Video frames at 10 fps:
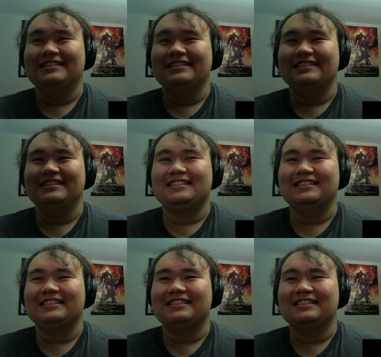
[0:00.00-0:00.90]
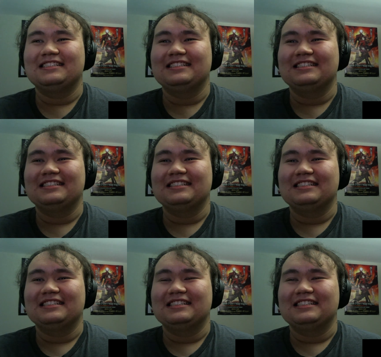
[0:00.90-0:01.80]

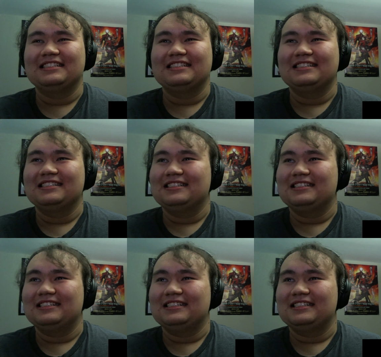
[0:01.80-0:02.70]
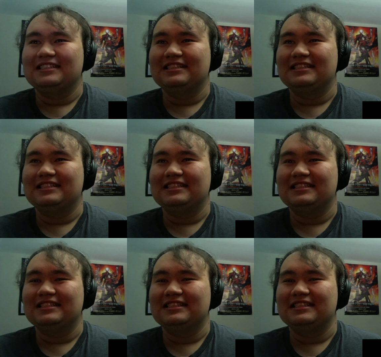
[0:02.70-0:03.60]

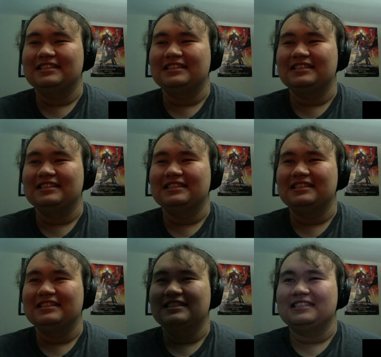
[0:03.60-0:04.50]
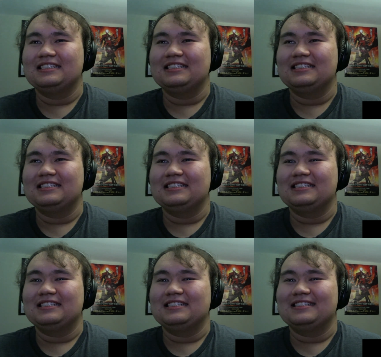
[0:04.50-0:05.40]

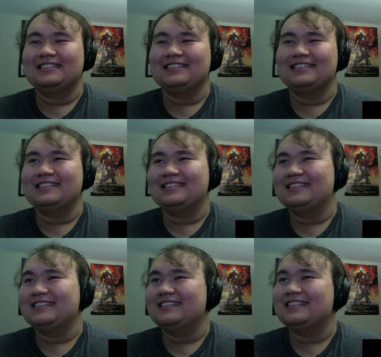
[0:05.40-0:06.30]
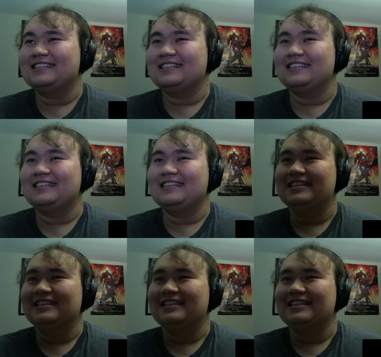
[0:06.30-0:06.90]
Nobody speaks.